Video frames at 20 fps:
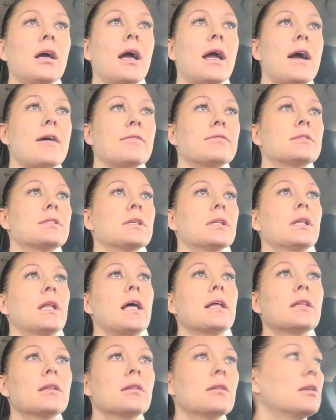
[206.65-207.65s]
I have to
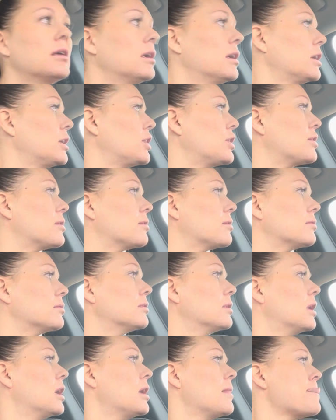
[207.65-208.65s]
let, you
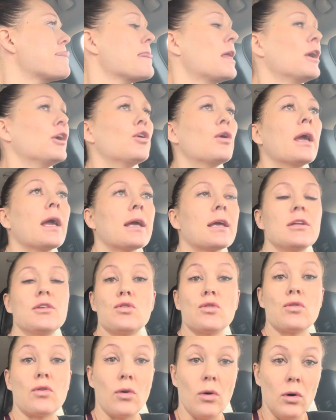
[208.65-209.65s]
can't
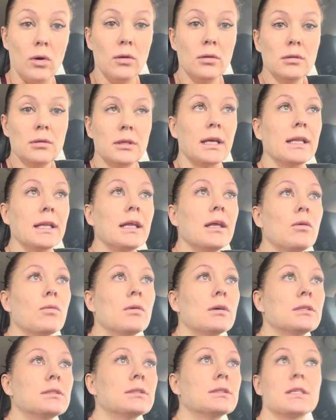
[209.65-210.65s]
control
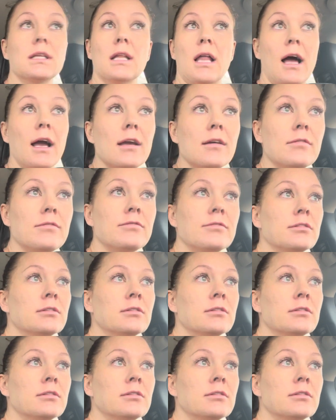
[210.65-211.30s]
anyone's life.